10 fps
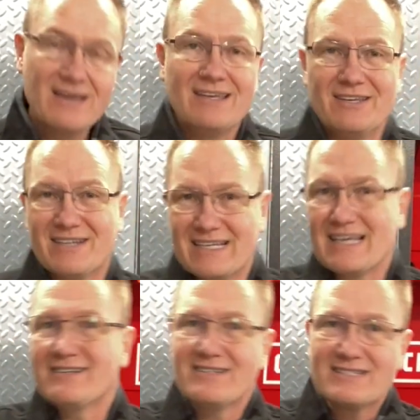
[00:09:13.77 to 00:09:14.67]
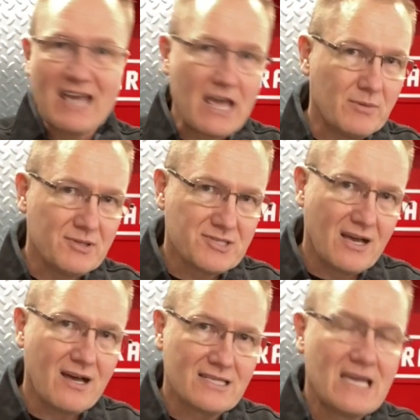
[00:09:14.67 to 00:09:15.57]
You can get into table
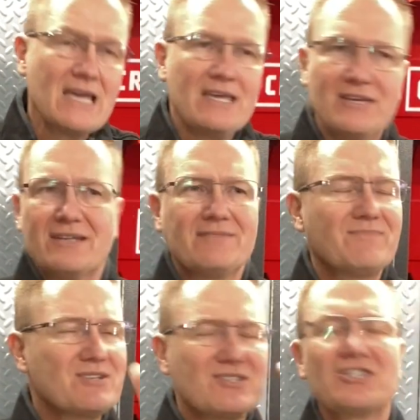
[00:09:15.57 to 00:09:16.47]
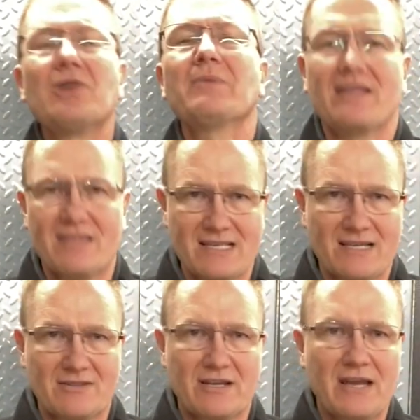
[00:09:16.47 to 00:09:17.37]
saws. There's so many things
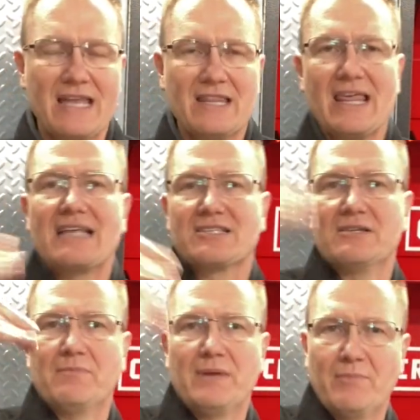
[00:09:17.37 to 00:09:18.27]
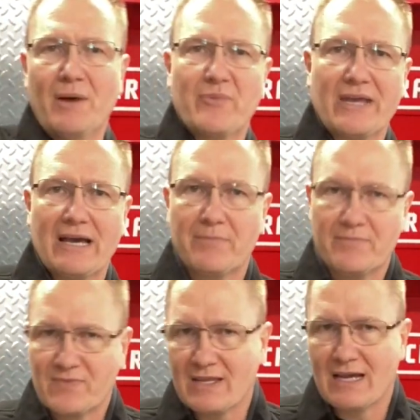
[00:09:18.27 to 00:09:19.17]
out there, and that's going to be bumping up
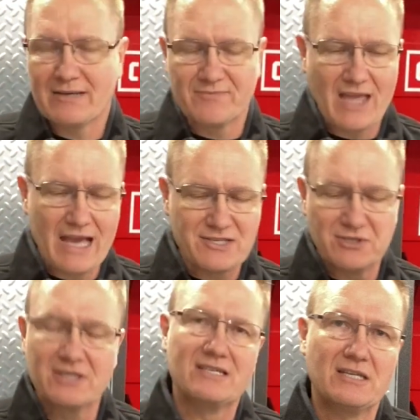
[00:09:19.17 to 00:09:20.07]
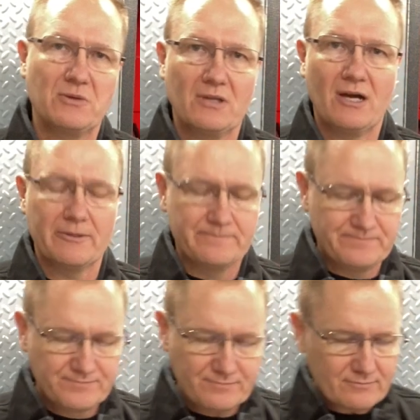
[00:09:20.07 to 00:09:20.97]
as you continue along.
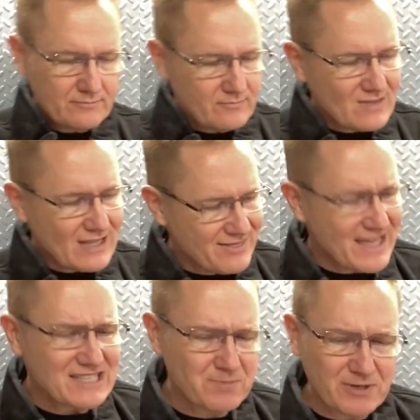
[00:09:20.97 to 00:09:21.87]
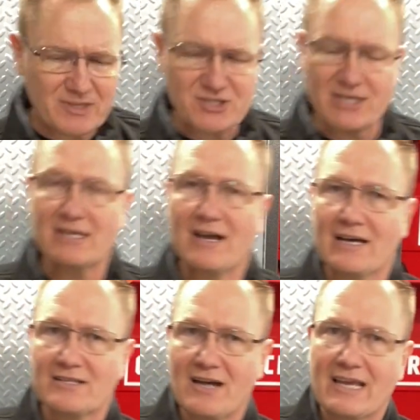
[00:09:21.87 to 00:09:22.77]
That's pretty much it,
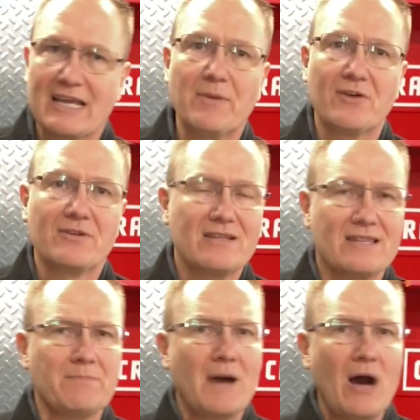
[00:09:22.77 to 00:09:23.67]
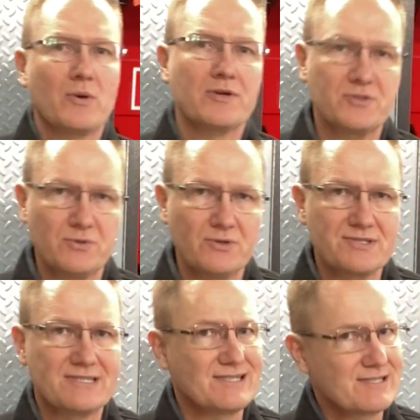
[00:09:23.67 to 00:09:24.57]
talking about the powered
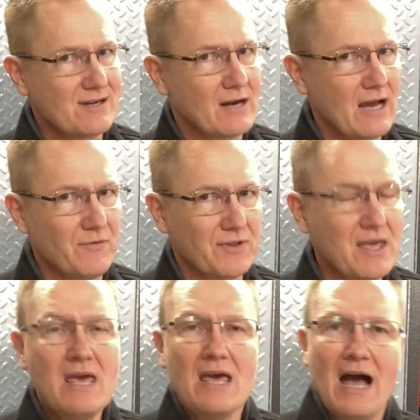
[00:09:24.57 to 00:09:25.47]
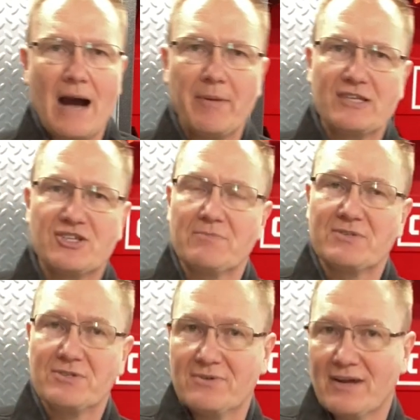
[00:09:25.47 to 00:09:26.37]
tools to start off with. I'm going to jump
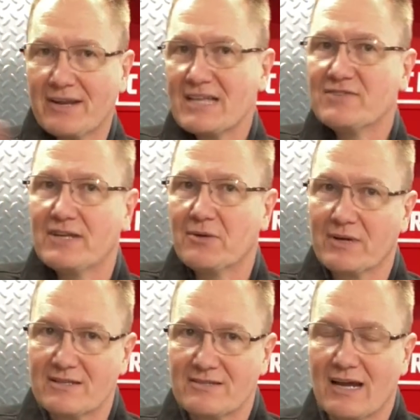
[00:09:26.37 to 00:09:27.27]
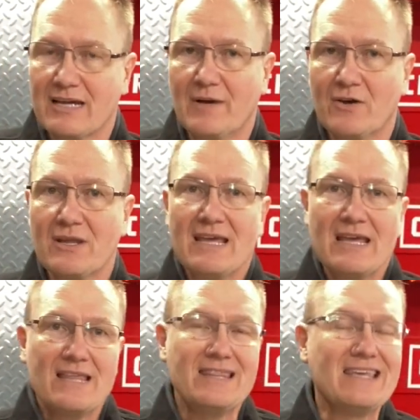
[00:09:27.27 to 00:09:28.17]
to our next video. We're going to talk about
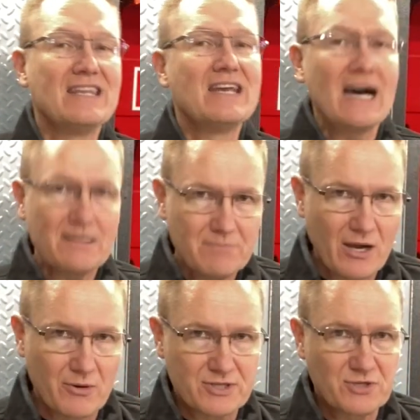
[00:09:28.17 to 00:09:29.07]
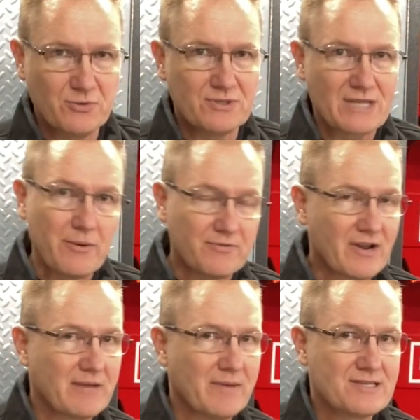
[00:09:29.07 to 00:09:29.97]
the non-powered tools I would
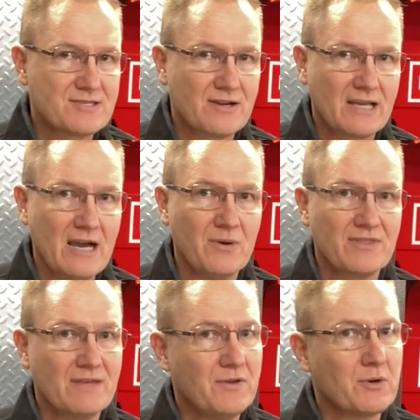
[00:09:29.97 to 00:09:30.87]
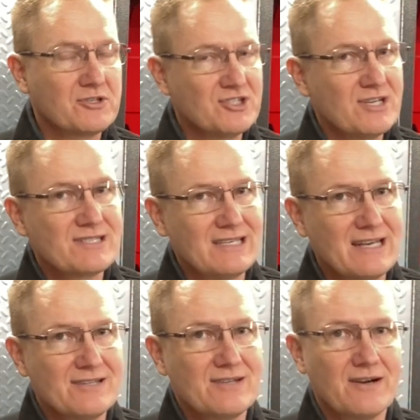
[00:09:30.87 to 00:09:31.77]
recommend starting out with if you are just
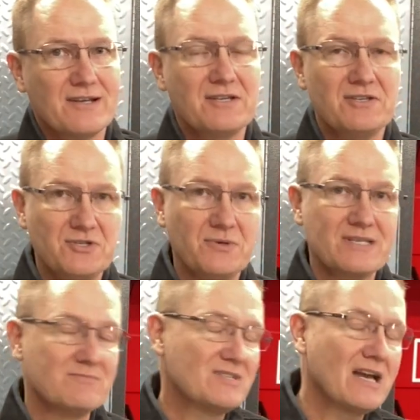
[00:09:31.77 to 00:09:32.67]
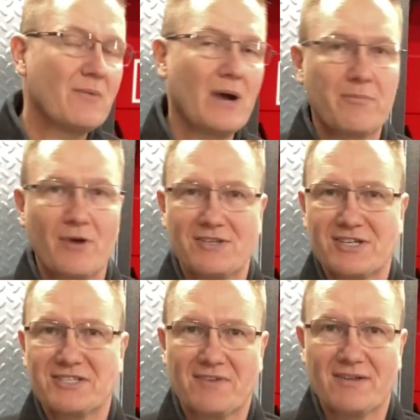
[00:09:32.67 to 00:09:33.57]
getting started doing some DIY
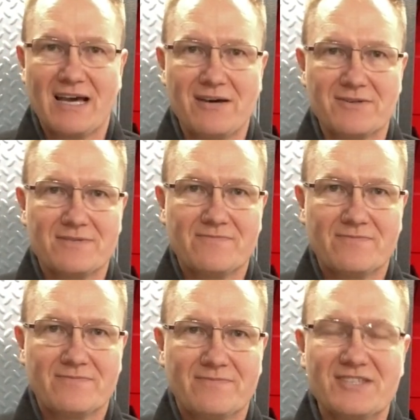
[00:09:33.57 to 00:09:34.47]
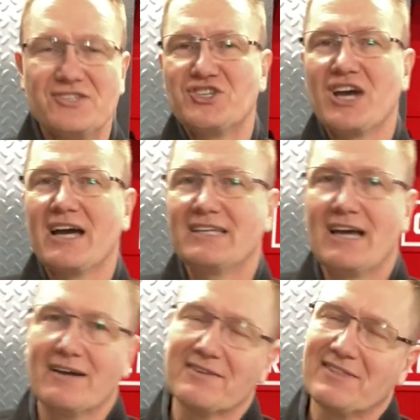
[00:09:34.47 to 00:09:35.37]
projects around the house. This is John Young.